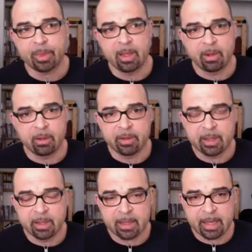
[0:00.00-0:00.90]
And on
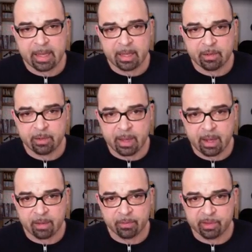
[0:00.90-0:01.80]
the other hand, you
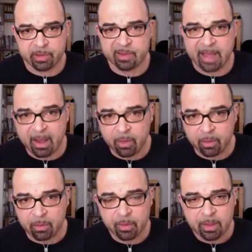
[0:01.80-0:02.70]
have the
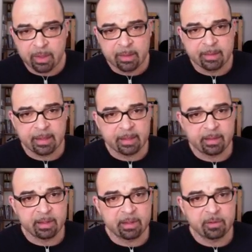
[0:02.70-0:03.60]
sound that
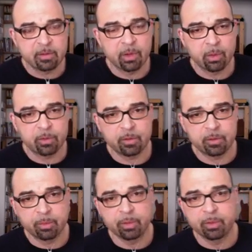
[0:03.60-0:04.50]
these notes
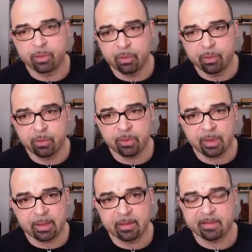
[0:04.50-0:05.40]
produce
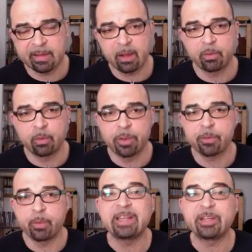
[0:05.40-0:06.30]
and the sound with
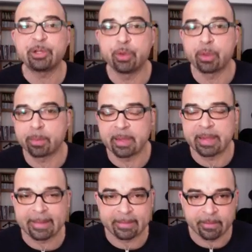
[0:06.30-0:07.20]
which you are
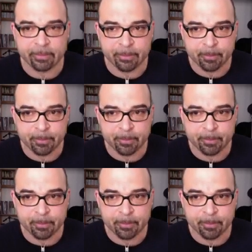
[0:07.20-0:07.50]
playing them.